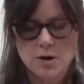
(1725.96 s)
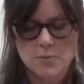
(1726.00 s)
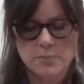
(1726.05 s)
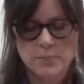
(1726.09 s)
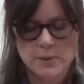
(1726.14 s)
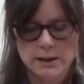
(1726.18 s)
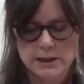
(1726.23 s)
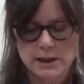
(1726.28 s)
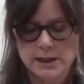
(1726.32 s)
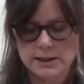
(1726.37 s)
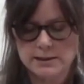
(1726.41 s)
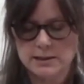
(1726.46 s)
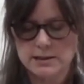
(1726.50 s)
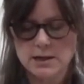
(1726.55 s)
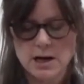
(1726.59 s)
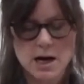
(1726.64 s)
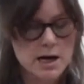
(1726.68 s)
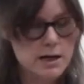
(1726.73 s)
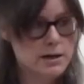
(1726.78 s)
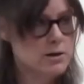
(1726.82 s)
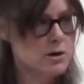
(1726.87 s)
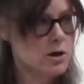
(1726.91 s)
but has
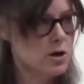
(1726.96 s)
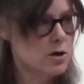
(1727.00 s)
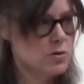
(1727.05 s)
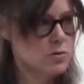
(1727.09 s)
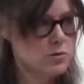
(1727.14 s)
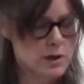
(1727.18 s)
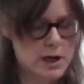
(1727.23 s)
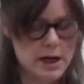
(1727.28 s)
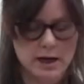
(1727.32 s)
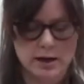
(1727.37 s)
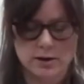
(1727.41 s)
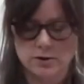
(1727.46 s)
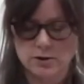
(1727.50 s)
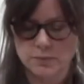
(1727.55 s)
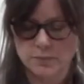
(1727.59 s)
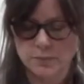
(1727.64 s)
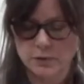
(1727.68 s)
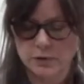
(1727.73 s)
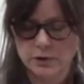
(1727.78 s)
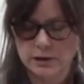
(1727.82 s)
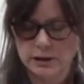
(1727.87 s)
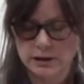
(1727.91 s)
not known how to
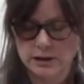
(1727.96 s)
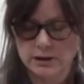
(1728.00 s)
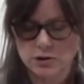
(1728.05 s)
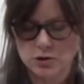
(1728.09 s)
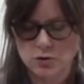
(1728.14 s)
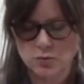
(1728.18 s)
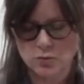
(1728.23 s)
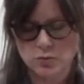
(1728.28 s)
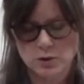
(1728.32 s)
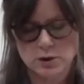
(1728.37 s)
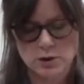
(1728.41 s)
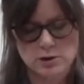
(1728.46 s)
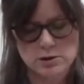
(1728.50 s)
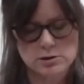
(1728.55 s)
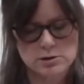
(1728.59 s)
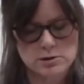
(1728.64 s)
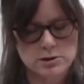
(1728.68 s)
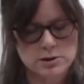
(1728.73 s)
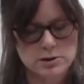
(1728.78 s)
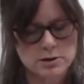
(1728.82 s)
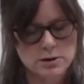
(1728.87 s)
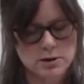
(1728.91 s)
put into
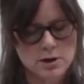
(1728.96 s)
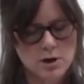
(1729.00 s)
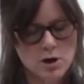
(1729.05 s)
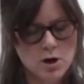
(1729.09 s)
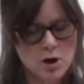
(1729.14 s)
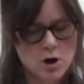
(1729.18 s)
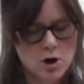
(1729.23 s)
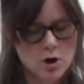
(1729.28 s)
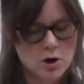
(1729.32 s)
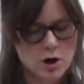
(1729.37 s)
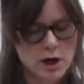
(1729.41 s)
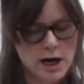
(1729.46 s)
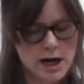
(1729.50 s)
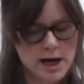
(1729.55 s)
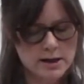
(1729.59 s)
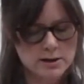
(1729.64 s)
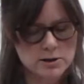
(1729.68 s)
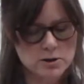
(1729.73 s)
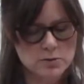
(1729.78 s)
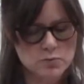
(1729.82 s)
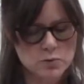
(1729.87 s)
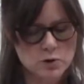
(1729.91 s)
words, or
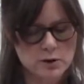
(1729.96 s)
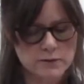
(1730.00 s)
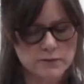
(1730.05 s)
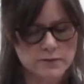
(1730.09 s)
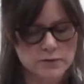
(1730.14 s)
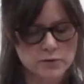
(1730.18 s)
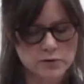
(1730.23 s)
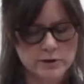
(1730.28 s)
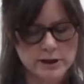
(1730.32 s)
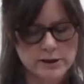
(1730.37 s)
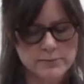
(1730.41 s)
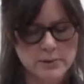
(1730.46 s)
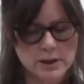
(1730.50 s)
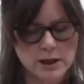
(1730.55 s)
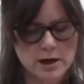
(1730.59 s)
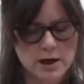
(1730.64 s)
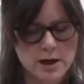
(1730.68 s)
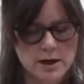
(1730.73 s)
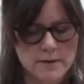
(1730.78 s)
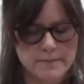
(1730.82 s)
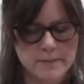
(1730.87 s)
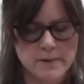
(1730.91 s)
how to more fully
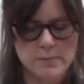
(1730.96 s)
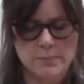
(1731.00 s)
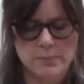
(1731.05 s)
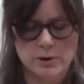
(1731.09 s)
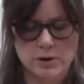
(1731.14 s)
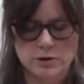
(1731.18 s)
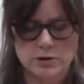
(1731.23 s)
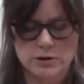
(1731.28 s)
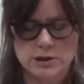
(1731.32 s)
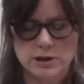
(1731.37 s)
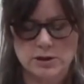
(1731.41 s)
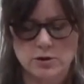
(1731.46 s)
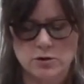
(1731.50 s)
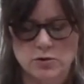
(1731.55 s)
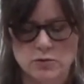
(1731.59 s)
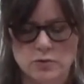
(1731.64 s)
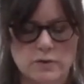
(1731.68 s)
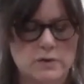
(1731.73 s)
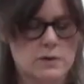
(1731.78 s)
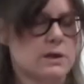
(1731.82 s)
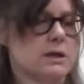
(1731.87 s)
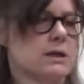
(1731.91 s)
become the person who
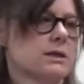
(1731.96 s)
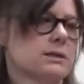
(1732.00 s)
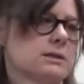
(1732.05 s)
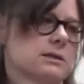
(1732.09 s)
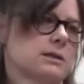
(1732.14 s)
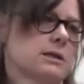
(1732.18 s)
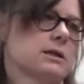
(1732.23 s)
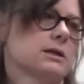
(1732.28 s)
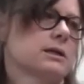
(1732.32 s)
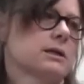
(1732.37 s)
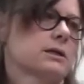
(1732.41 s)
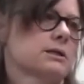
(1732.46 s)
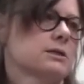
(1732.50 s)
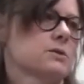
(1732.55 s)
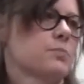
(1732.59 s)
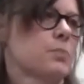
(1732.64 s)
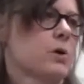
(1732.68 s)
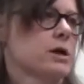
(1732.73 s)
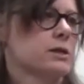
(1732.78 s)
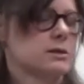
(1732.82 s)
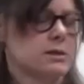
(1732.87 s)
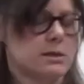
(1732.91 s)
thinks and
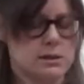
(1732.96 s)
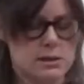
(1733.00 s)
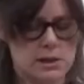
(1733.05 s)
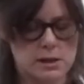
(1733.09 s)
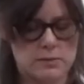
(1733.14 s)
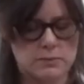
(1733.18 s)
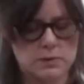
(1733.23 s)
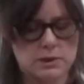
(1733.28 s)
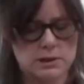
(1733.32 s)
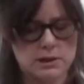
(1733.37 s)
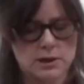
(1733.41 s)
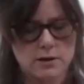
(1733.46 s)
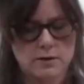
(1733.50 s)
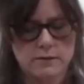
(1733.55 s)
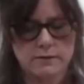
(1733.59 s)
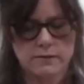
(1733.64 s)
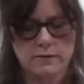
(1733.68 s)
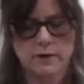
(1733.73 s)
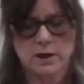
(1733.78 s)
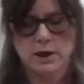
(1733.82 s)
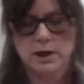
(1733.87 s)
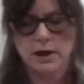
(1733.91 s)
expresses
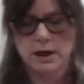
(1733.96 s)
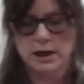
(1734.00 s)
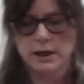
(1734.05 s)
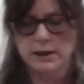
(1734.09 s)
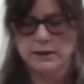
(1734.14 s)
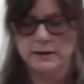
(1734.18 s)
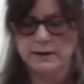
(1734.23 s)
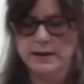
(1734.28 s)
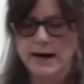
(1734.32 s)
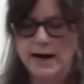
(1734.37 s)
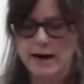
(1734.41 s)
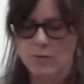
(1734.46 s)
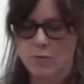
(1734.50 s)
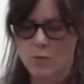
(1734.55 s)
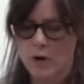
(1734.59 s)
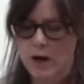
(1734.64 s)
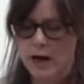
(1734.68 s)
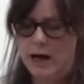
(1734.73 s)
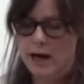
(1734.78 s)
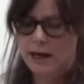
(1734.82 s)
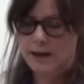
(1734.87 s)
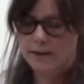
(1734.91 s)
himself in that
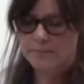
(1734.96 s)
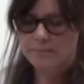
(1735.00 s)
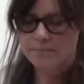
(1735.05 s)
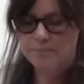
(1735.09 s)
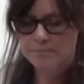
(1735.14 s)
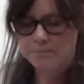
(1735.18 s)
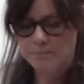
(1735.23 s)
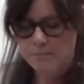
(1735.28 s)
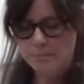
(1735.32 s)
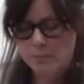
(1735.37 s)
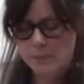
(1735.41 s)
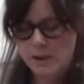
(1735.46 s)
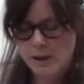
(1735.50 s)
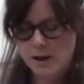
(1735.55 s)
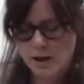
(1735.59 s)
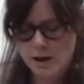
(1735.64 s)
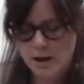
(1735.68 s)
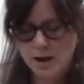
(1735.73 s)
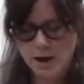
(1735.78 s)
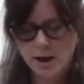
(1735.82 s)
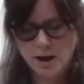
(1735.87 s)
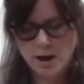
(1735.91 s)
way.
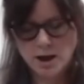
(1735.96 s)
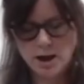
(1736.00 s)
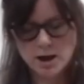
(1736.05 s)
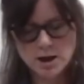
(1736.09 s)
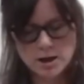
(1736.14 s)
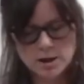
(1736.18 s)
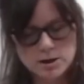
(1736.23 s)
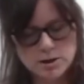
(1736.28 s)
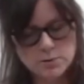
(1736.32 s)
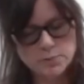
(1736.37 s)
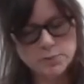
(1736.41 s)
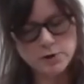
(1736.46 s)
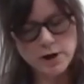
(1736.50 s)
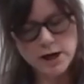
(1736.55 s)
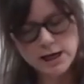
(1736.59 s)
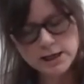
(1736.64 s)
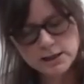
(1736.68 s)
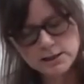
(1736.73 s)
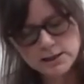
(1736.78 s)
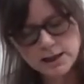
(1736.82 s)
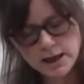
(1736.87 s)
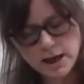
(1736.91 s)
The
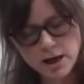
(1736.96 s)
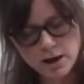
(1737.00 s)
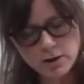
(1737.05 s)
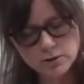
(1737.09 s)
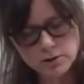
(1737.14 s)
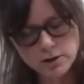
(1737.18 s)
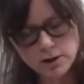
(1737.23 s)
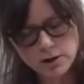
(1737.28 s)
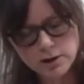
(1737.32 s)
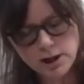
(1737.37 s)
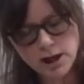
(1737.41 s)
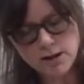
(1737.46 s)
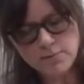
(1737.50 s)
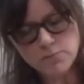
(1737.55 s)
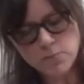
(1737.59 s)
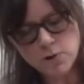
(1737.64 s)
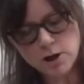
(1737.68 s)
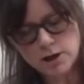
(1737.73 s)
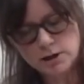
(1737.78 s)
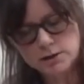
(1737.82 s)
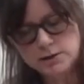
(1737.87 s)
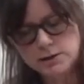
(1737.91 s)
breakdown that
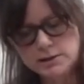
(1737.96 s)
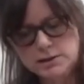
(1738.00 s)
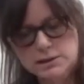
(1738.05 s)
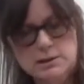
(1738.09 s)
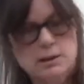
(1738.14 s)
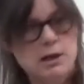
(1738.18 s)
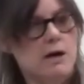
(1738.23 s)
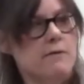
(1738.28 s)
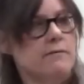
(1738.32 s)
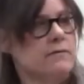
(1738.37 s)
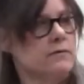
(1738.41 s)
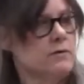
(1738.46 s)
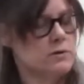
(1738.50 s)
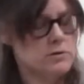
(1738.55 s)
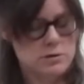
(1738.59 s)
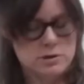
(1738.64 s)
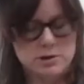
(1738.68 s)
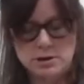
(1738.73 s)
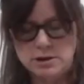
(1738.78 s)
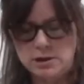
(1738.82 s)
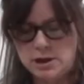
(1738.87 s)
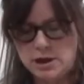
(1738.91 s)
Marta
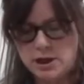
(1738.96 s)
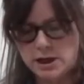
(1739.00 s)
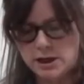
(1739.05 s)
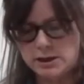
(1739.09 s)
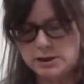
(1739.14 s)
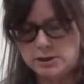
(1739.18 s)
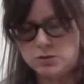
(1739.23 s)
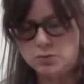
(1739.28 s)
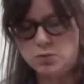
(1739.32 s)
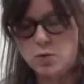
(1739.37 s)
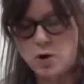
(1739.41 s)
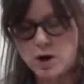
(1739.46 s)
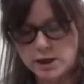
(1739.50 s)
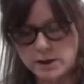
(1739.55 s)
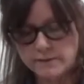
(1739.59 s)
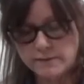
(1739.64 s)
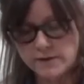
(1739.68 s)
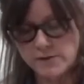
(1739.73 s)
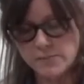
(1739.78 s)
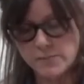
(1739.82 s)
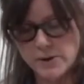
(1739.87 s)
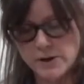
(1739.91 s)
suffers is one
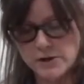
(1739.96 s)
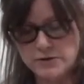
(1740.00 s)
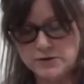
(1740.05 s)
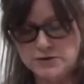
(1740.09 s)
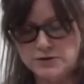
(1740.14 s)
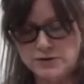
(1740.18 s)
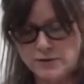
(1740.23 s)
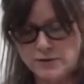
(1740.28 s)
of the most